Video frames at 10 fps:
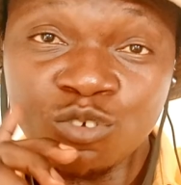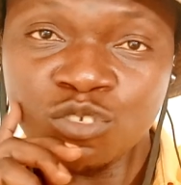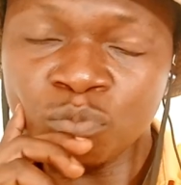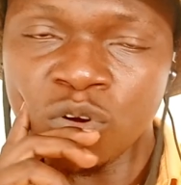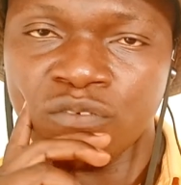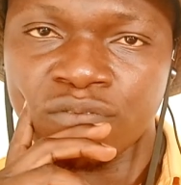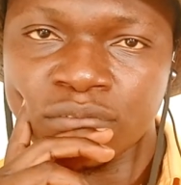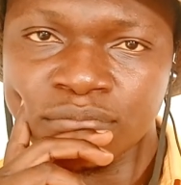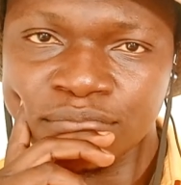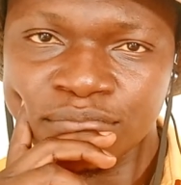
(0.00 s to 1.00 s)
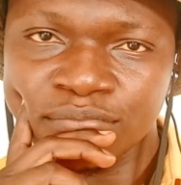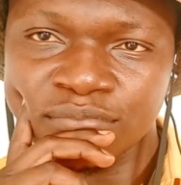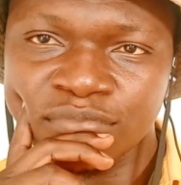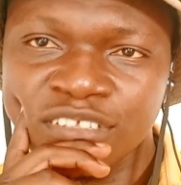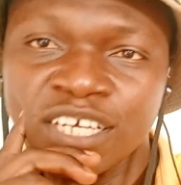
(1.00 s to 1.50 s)
lose both.
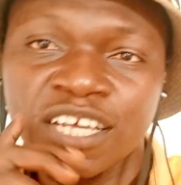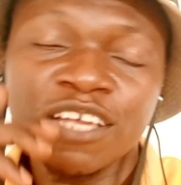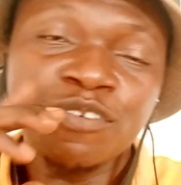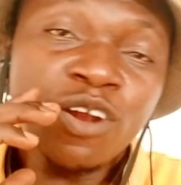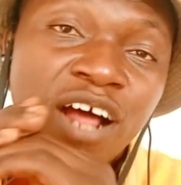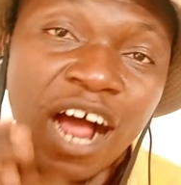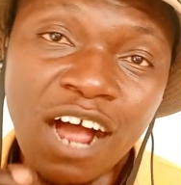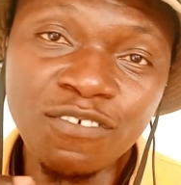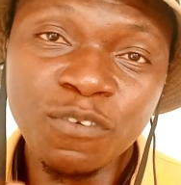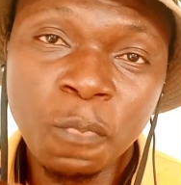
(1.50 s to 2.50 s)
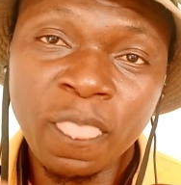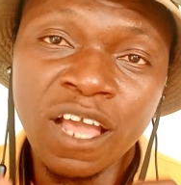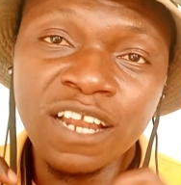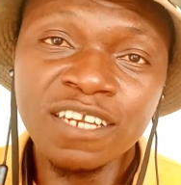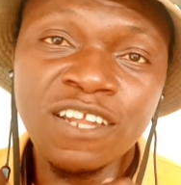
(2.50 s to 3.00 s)
If you don't
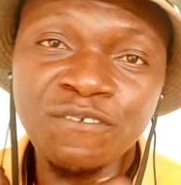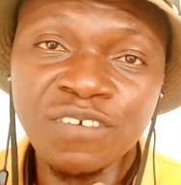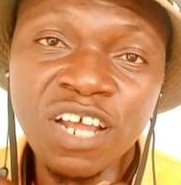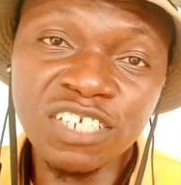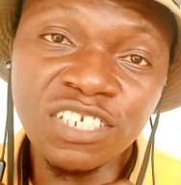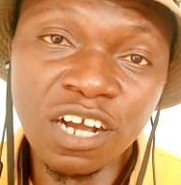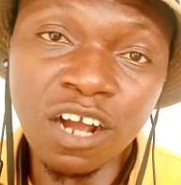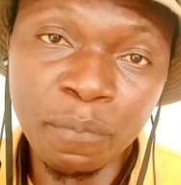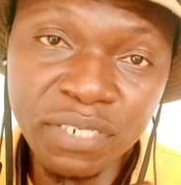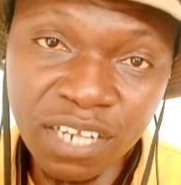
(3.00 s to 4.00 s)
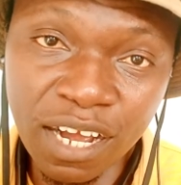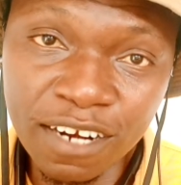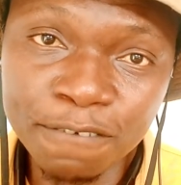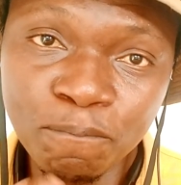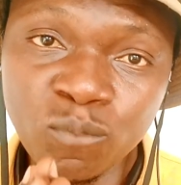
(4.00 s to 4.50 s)
have the financial
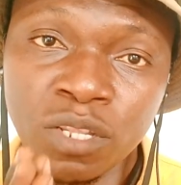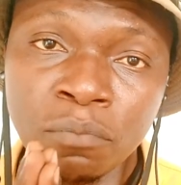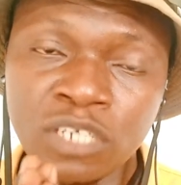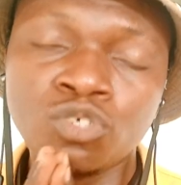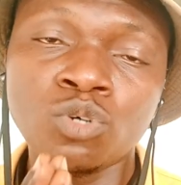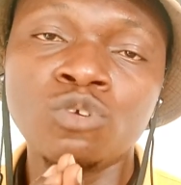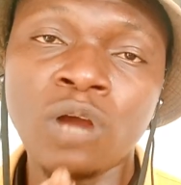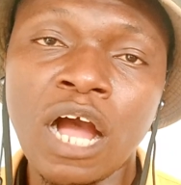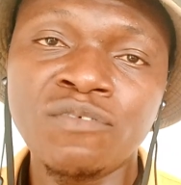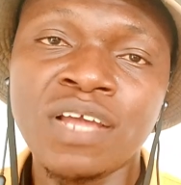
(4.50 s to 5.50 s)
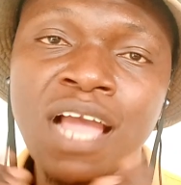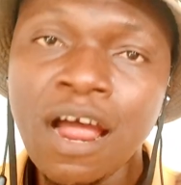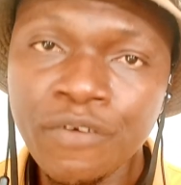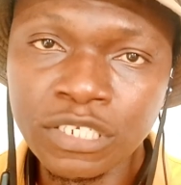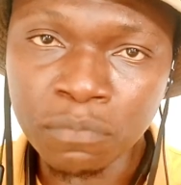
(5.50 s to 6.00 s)
capital, make sure you have the
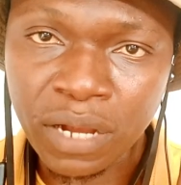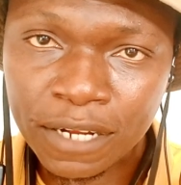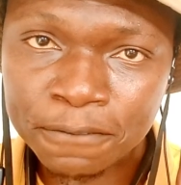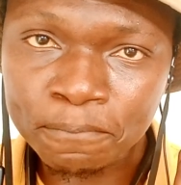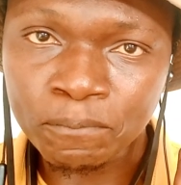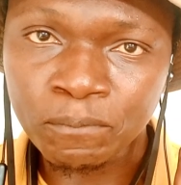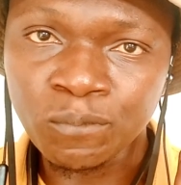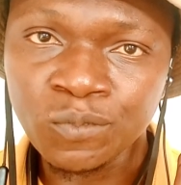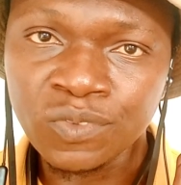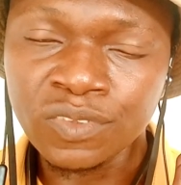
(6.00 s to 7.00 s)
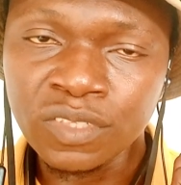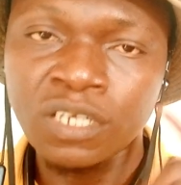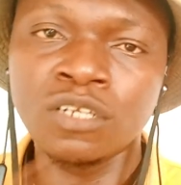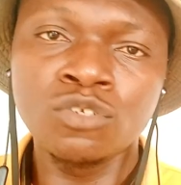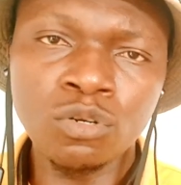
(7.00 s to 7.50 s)
charisma.
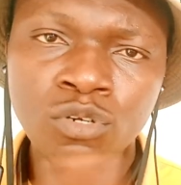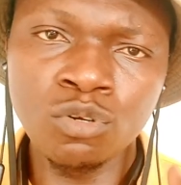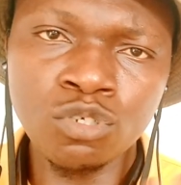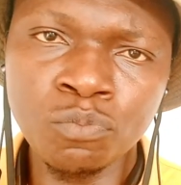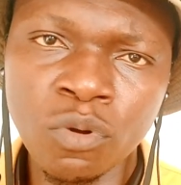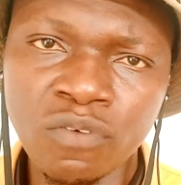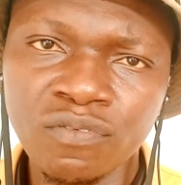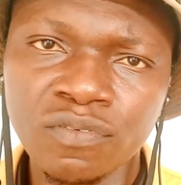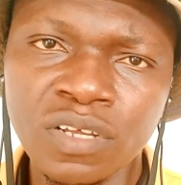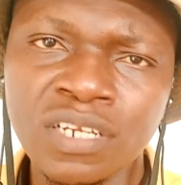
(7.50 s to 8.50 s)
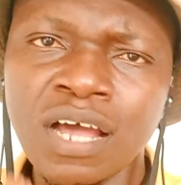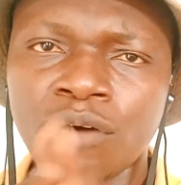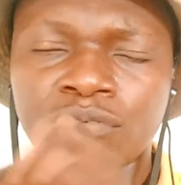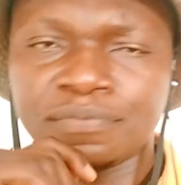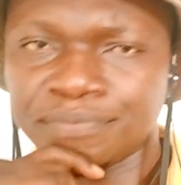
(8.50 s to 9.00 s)
Don't lose both.
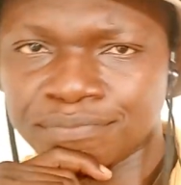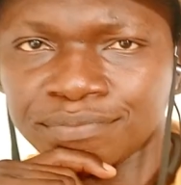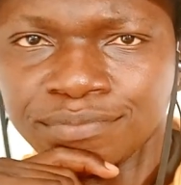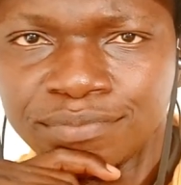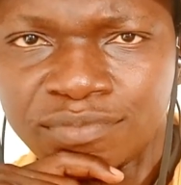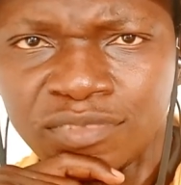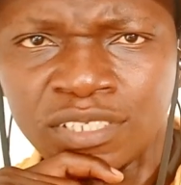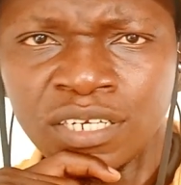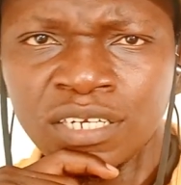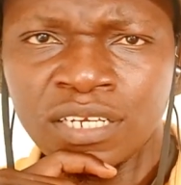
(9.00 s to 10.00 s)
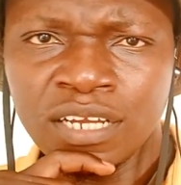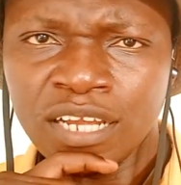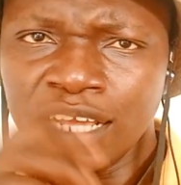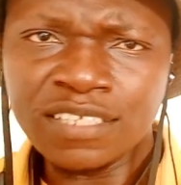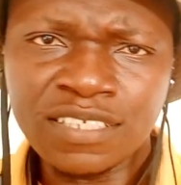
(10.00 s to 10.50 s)
Now,
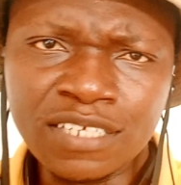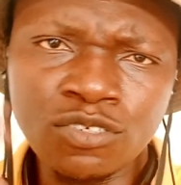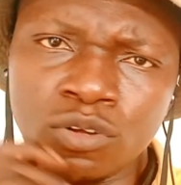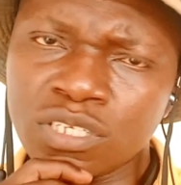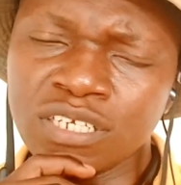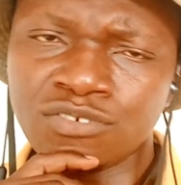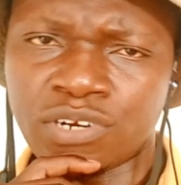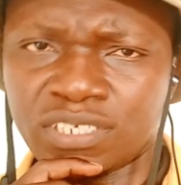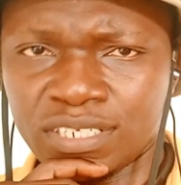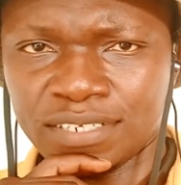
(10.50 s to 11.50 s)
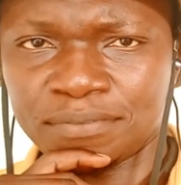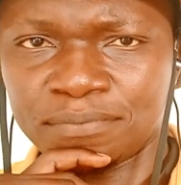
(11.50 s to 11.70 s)
is this not interesting?